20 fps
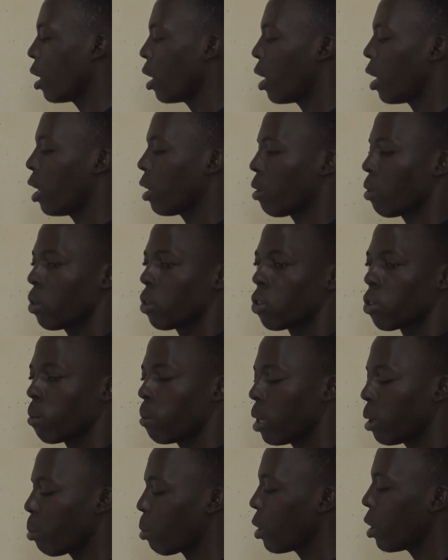and also
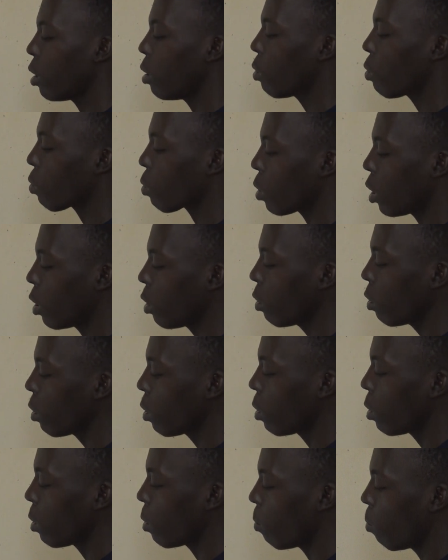multiply this one
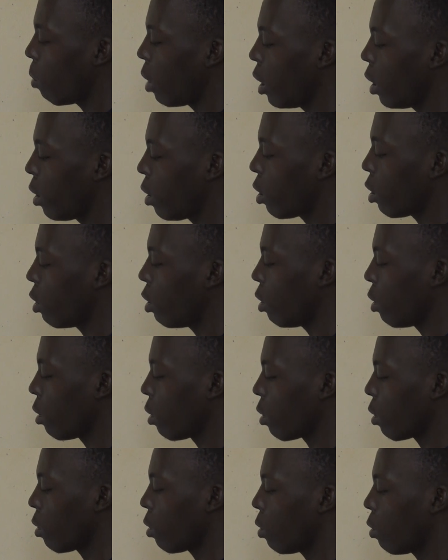by 10
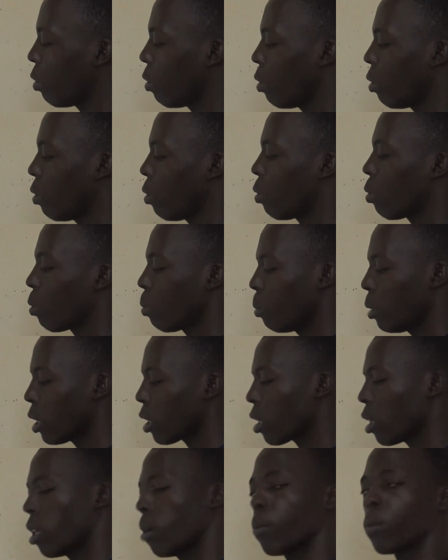to
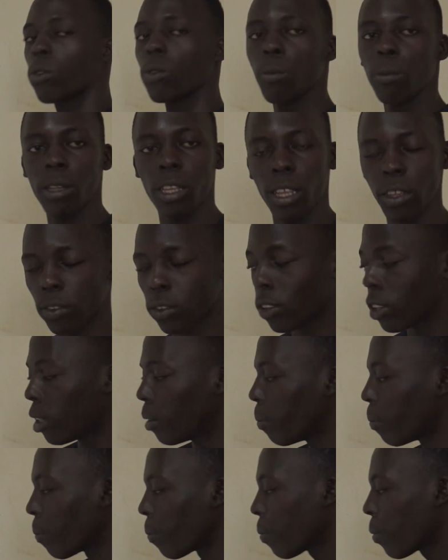make them to be the
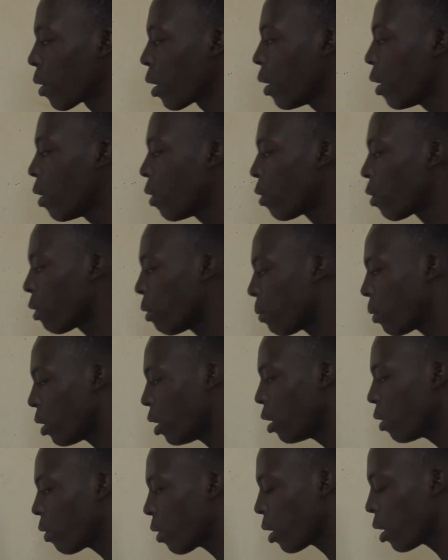same. So for this